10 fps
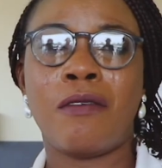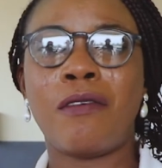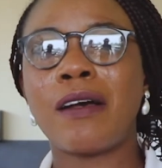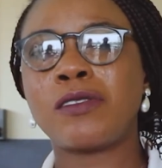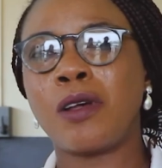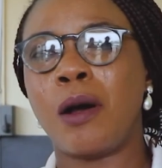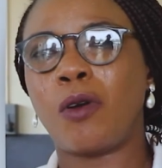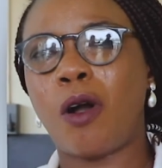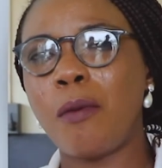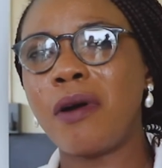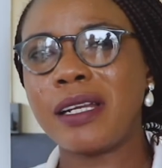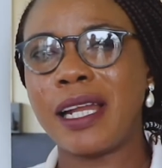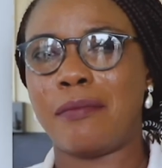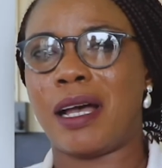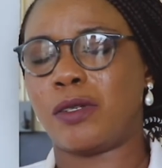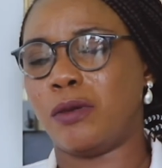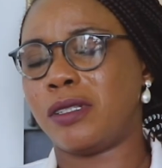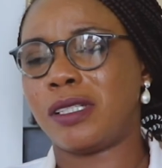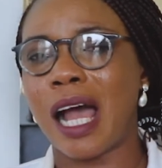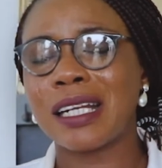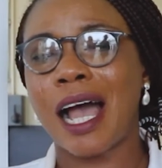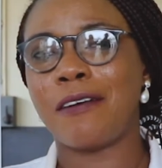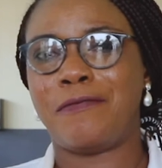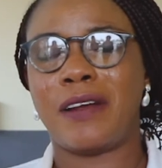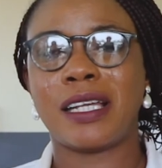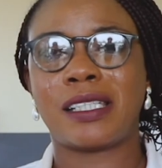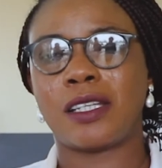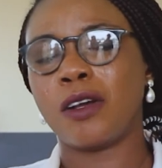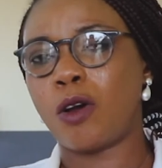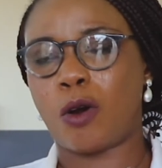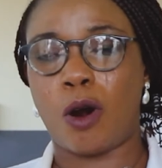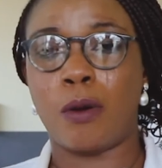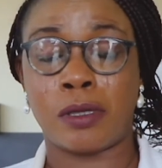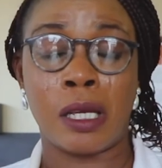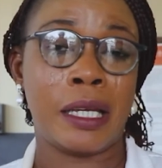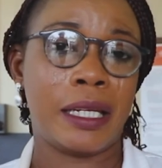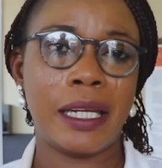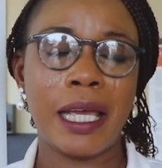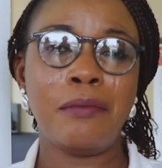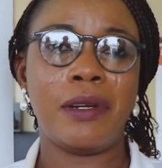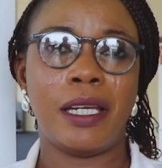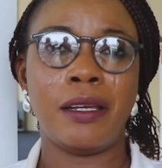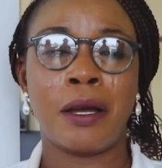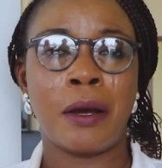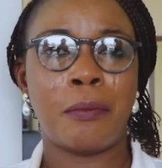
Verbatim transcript: We have some common nematodes that affect crops, namely